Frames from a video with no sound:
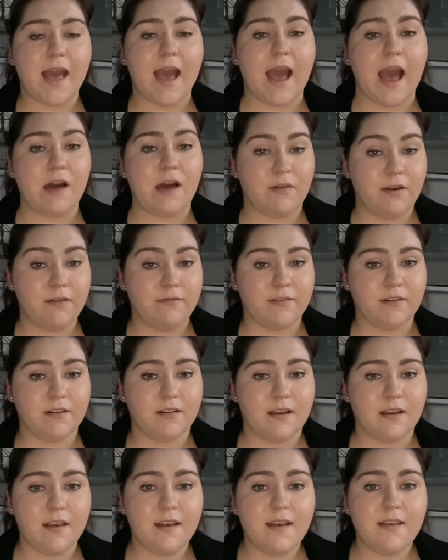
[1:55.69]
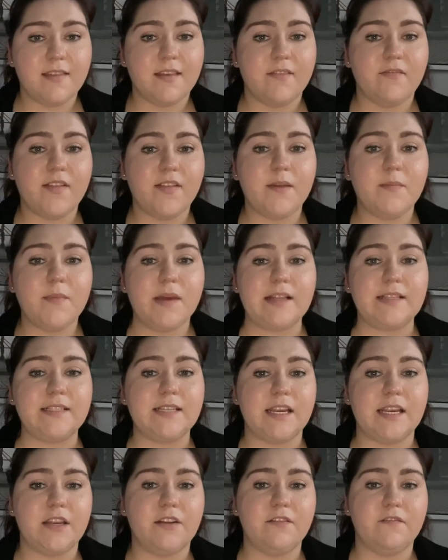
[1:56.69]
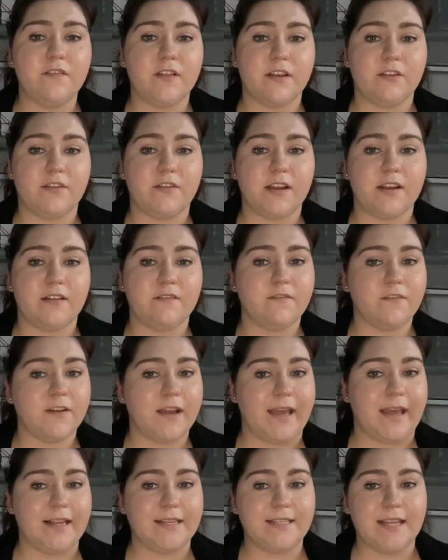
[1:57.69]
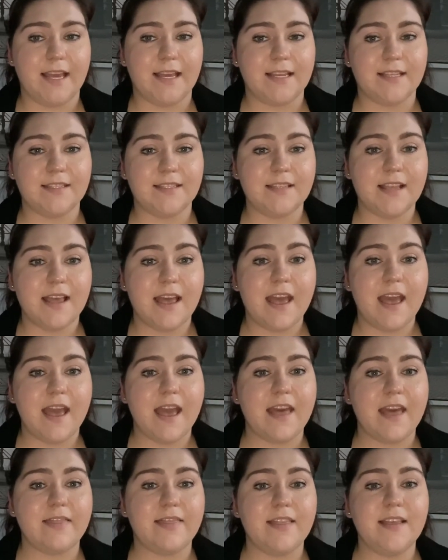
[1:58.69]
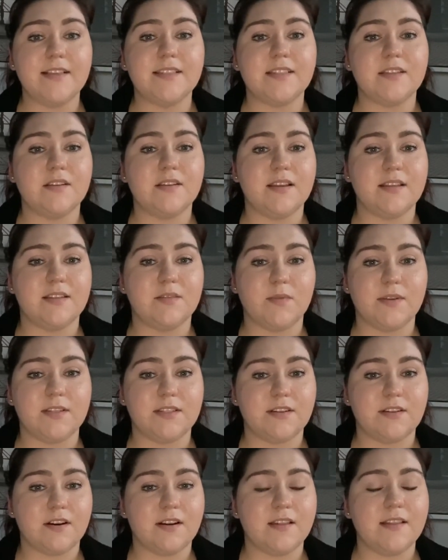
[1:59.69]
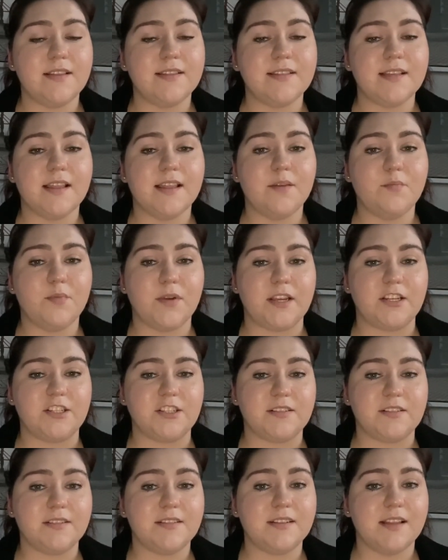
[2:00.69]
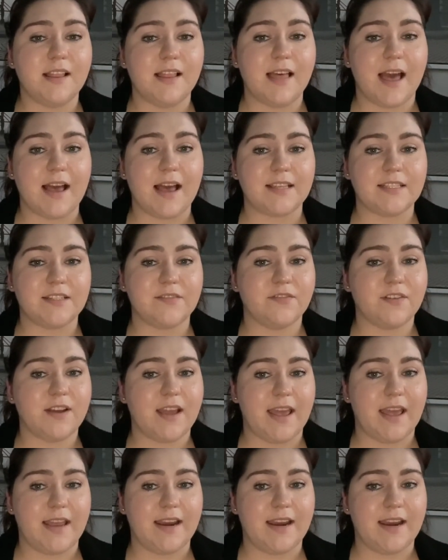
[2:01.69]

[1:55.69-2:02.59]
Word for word: However, the flame continued flickering for eight days, and this is what started the celebration to last for eight